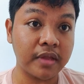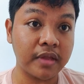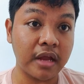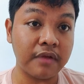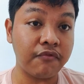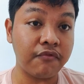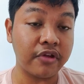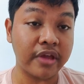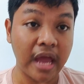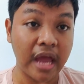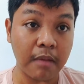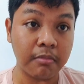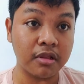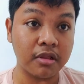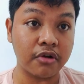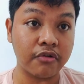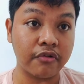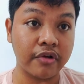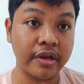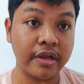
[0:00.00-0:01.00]
and
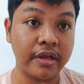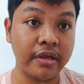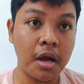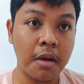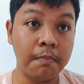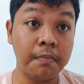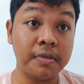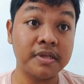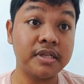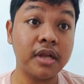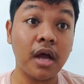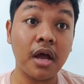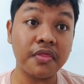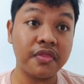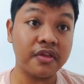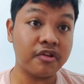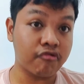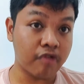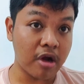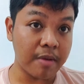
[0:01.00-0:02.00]
vocabulary, but not
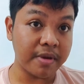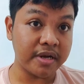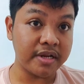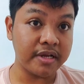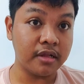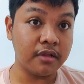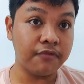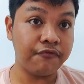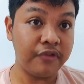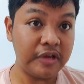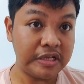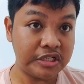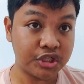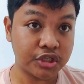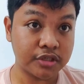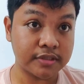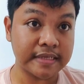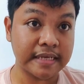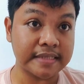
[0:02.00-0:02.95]
the grammatical features